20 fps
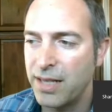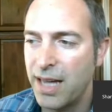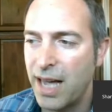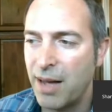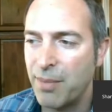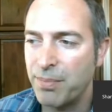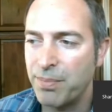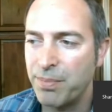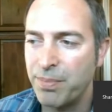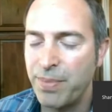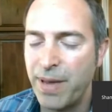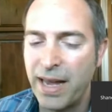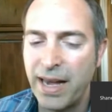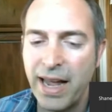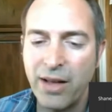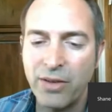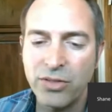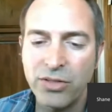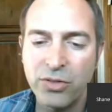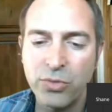top
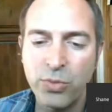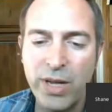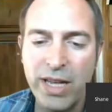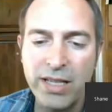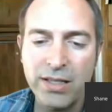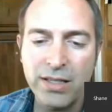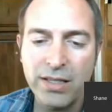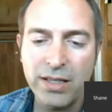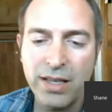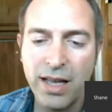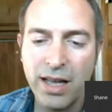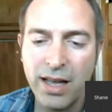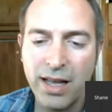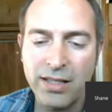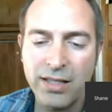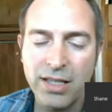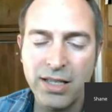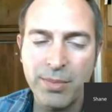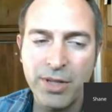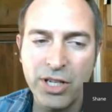penthouse suites
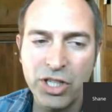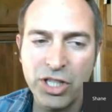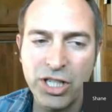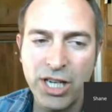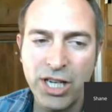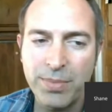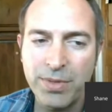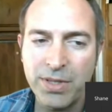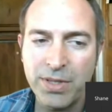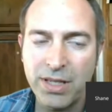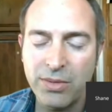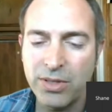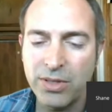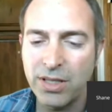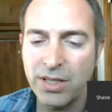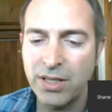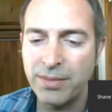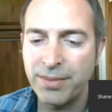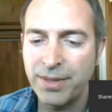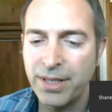on some of the ships, and it
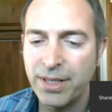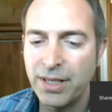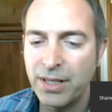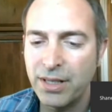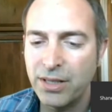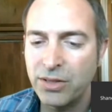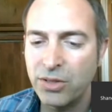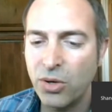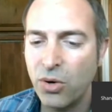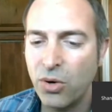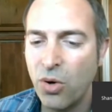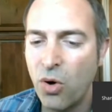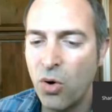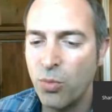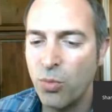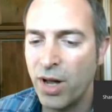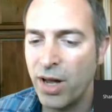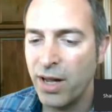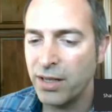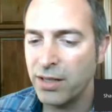was a total
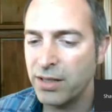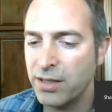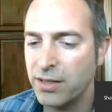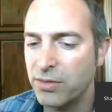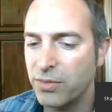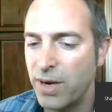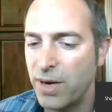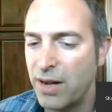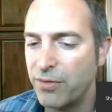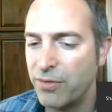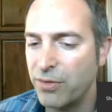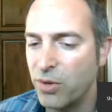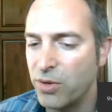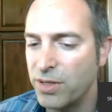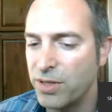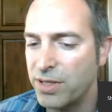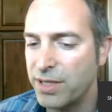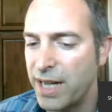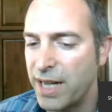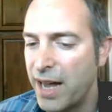home run because Ralph
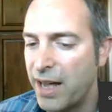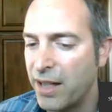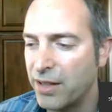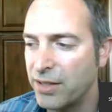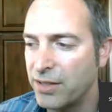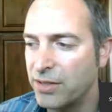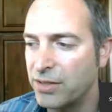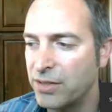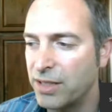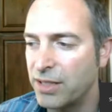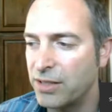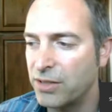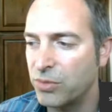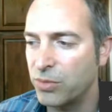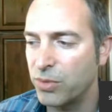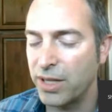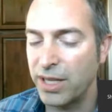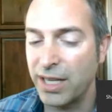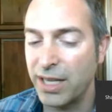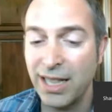Lauren's style
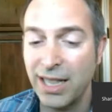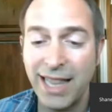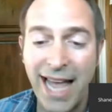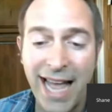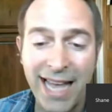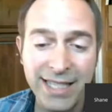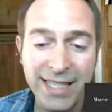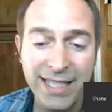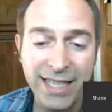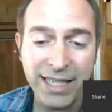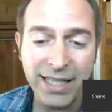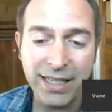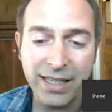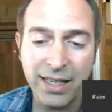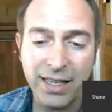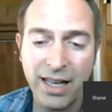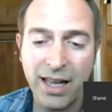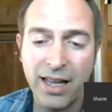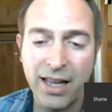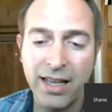it's really
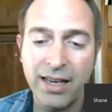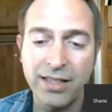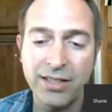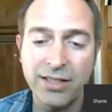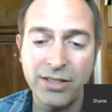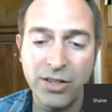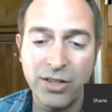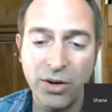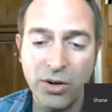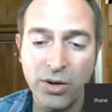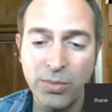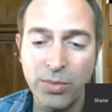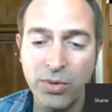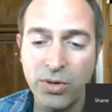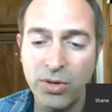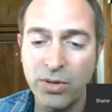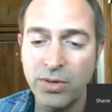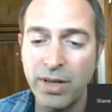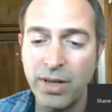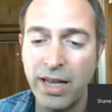classic and it's
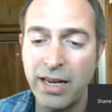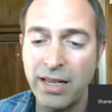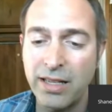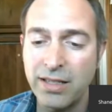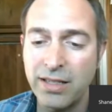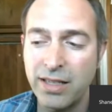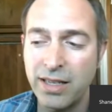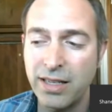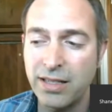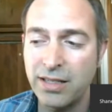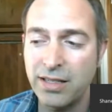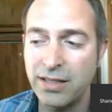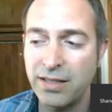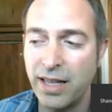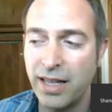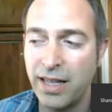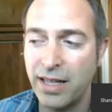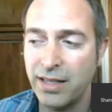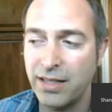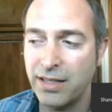durable and
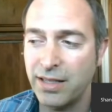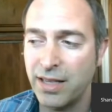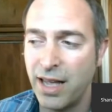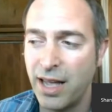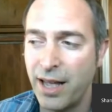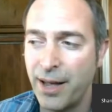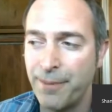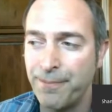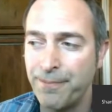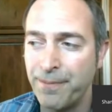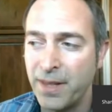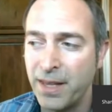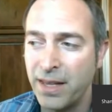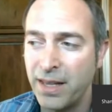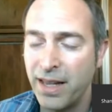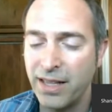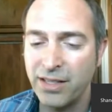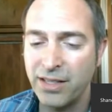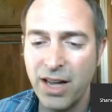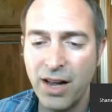
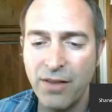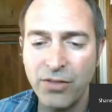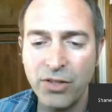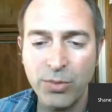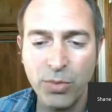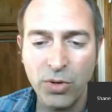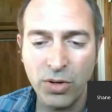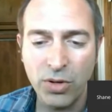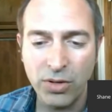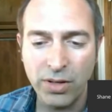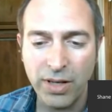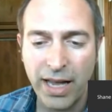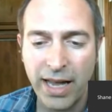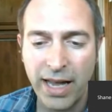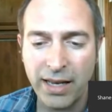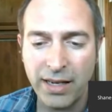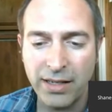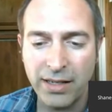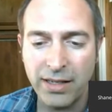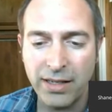it's comfortable
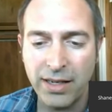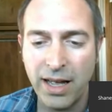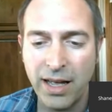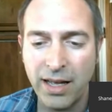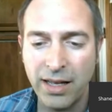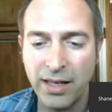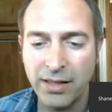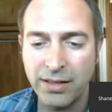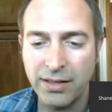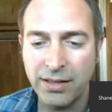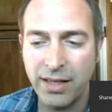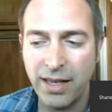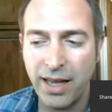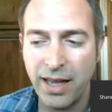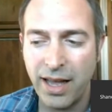and I